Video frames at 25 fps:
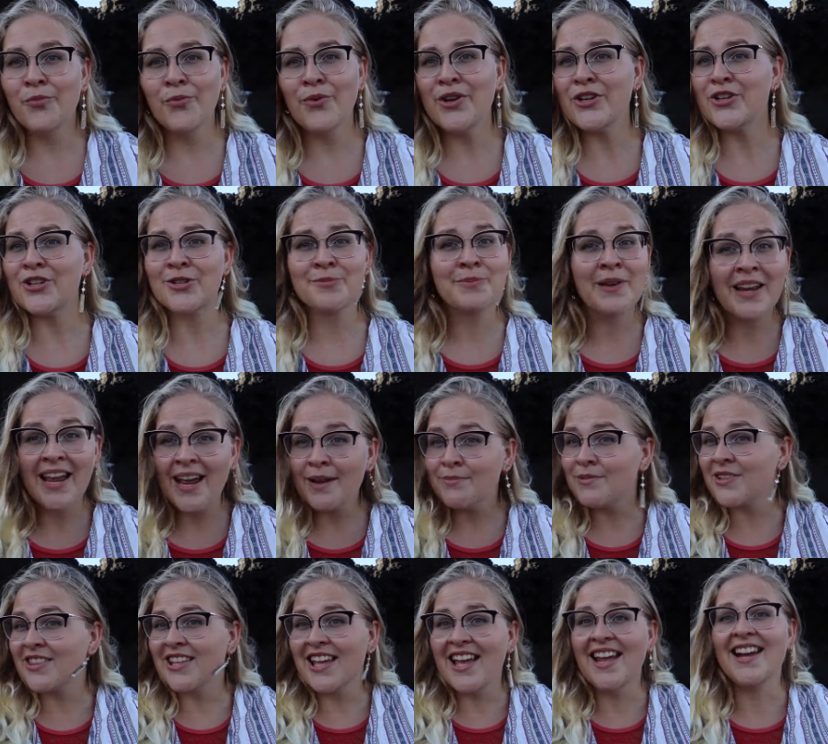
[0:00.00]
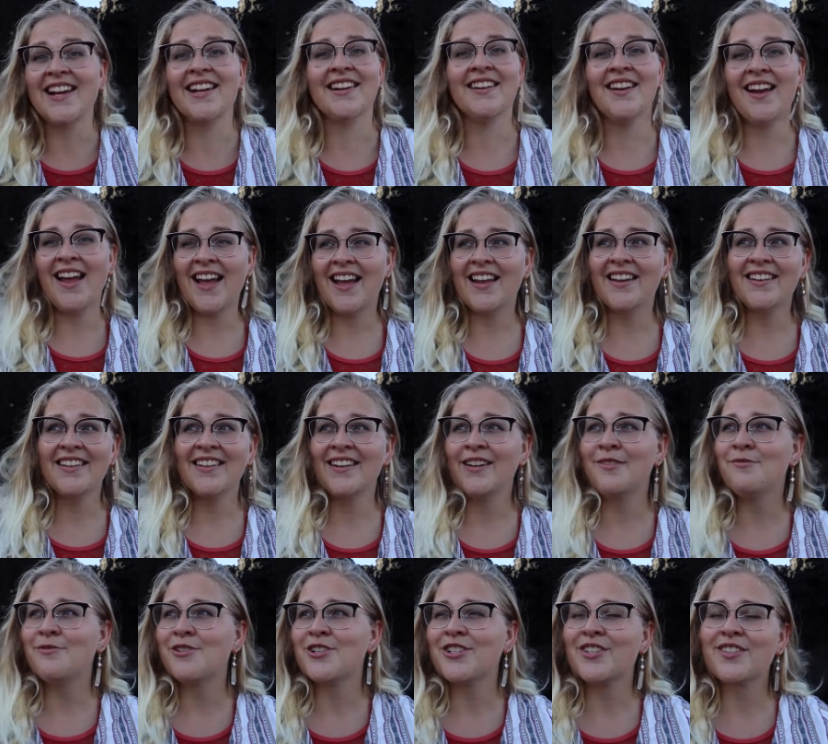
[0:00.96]
we just became a thing, and
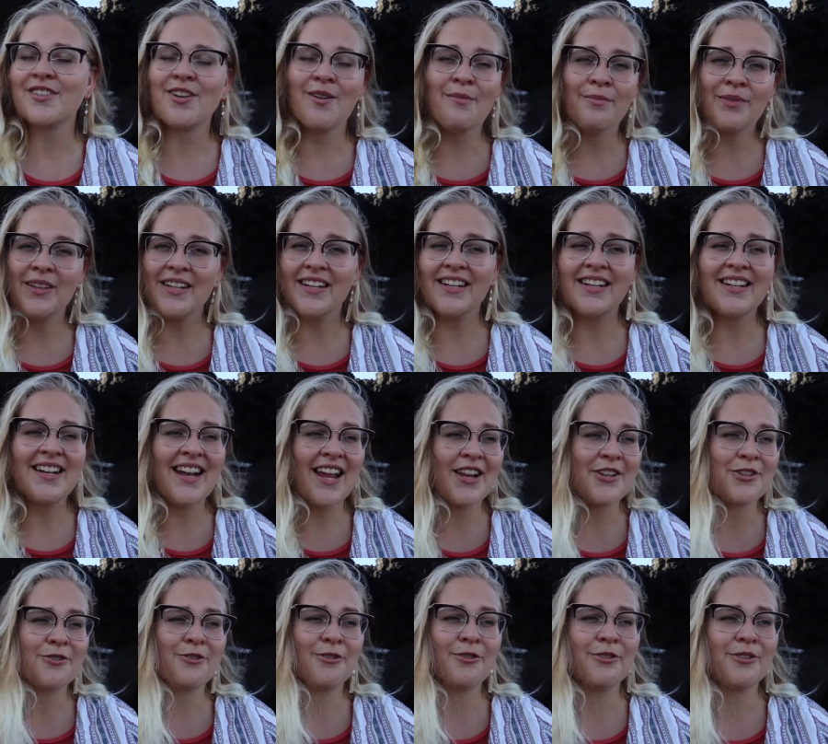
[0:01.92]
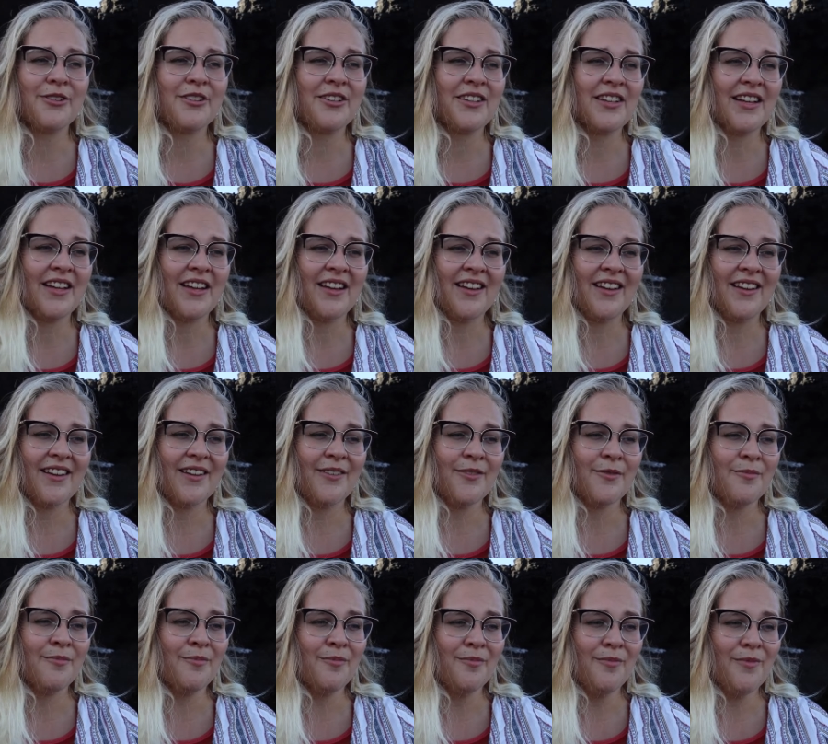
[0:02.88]
it was completely natural, uh,
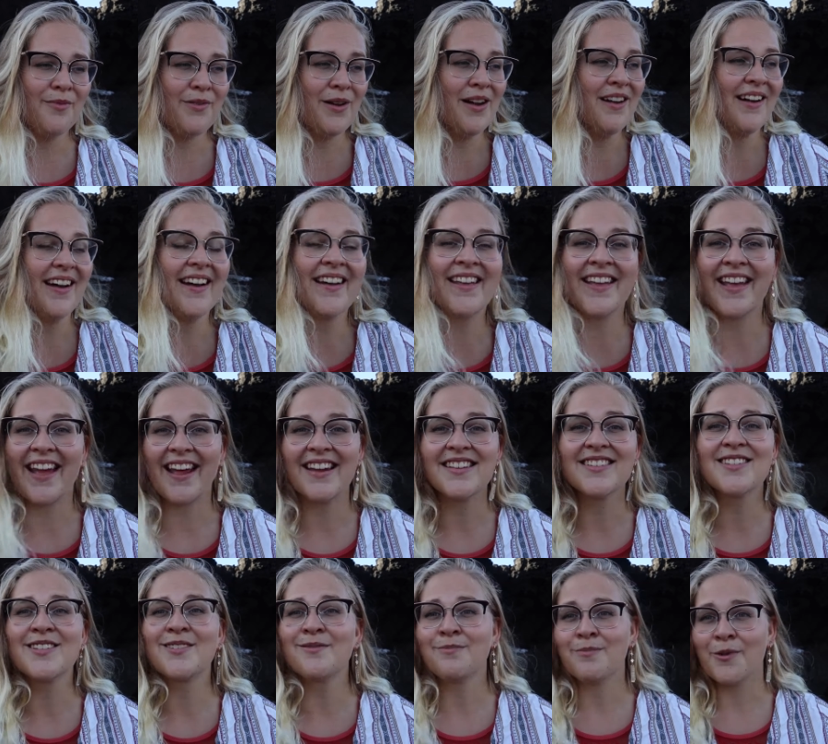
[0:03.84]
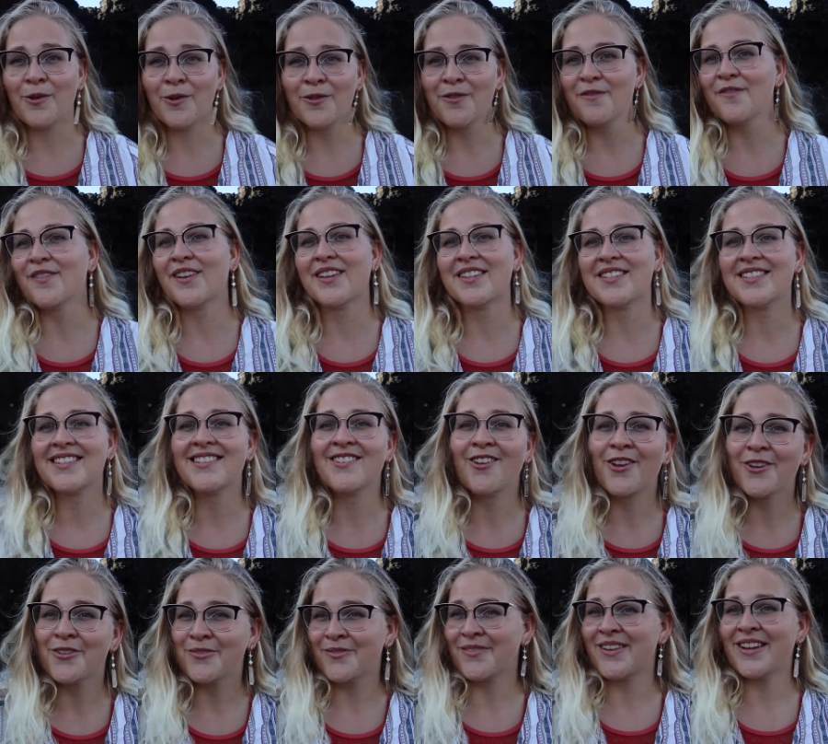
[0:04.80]
against both of us
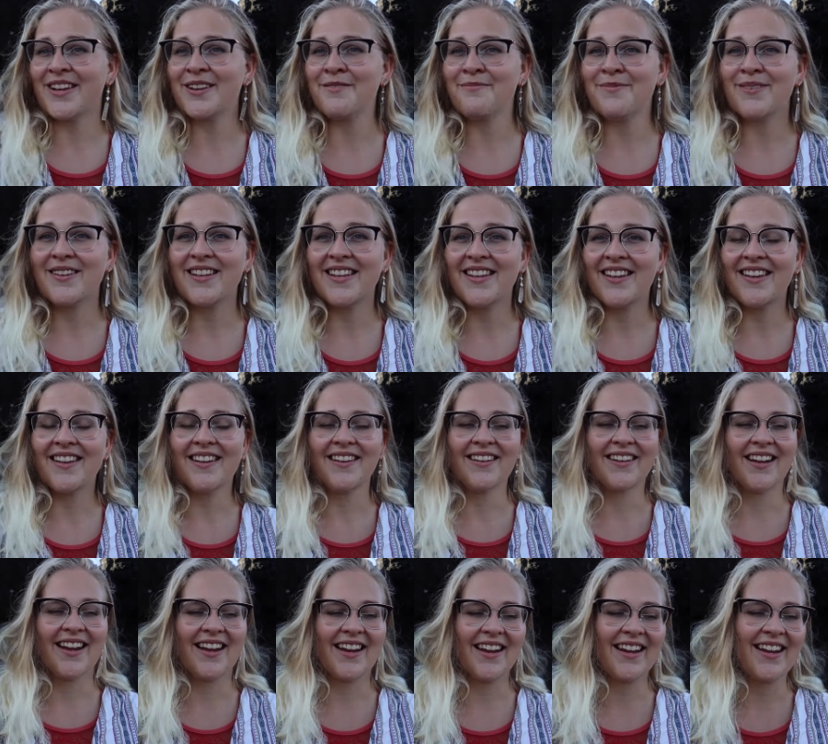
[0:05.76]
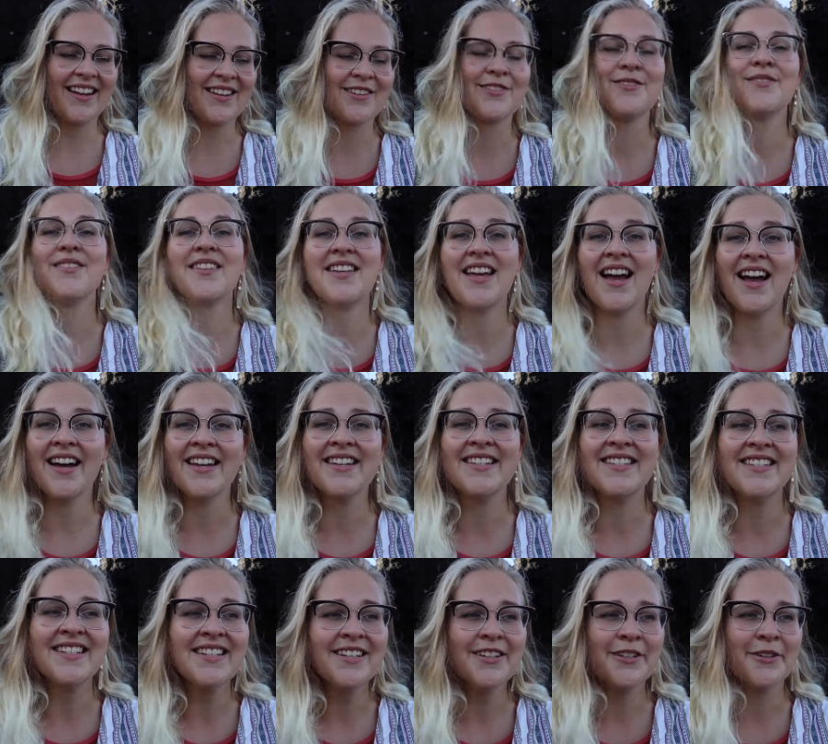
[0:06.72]
not really being like into the
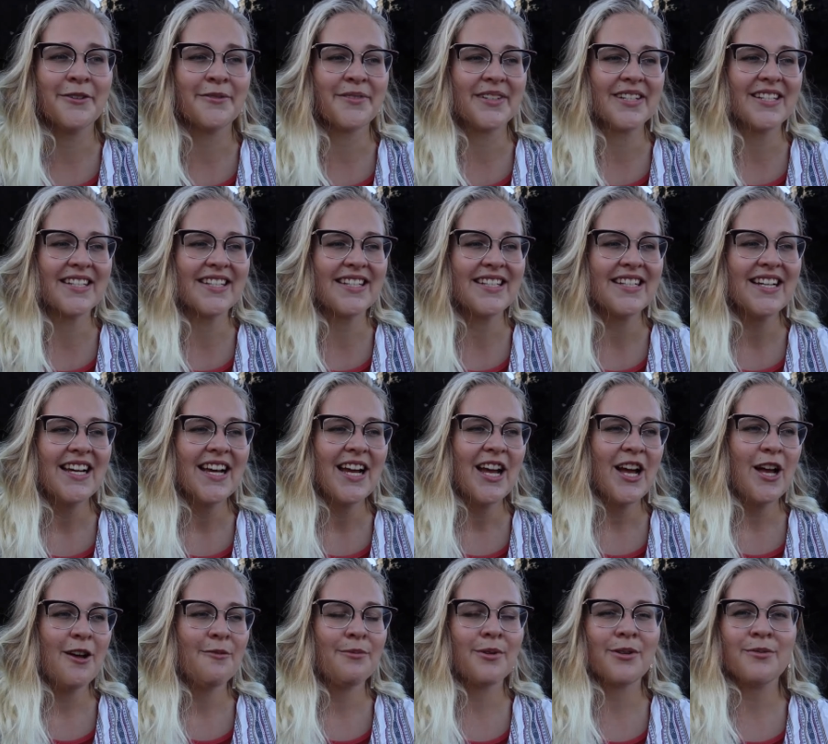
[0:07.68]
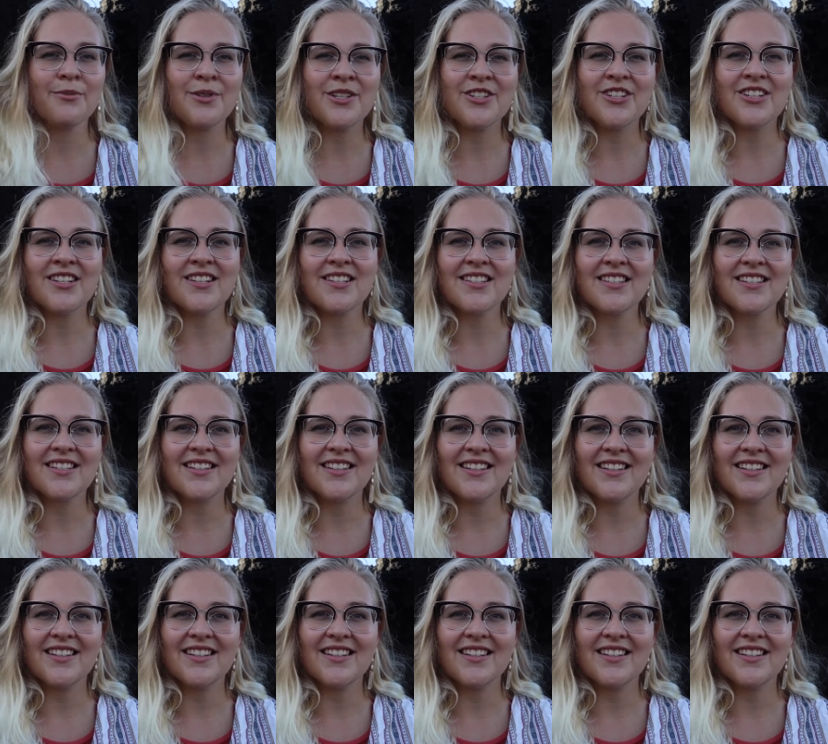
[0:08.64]
idea of it, but we just